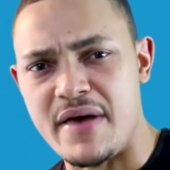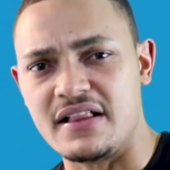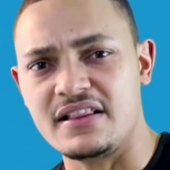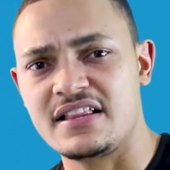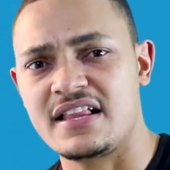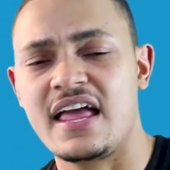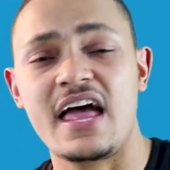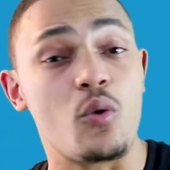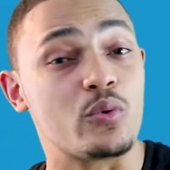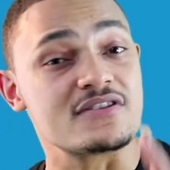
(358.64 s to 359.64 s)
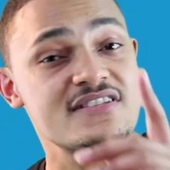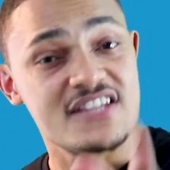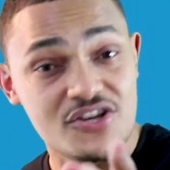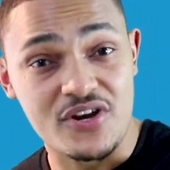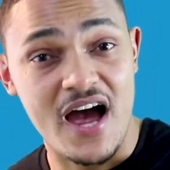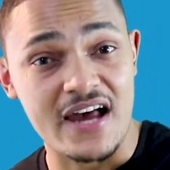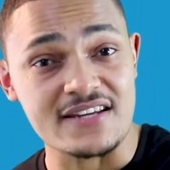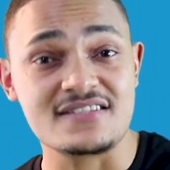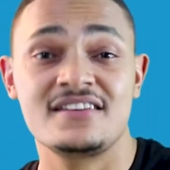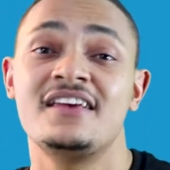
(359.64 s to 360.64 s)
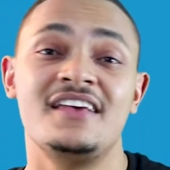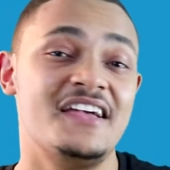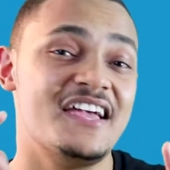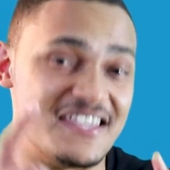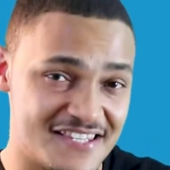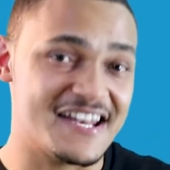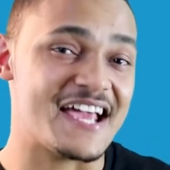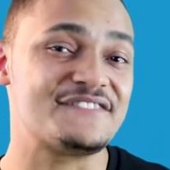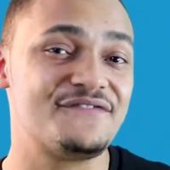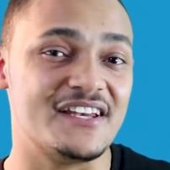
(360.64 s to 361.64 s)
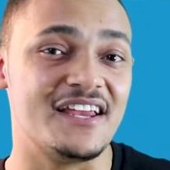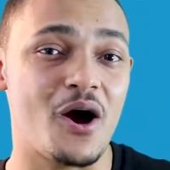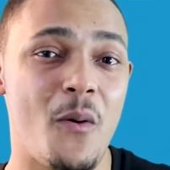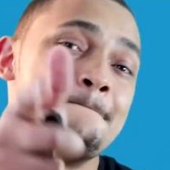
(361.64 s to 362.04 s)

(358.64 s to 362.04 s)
bell. And we'll see you guys in the next video.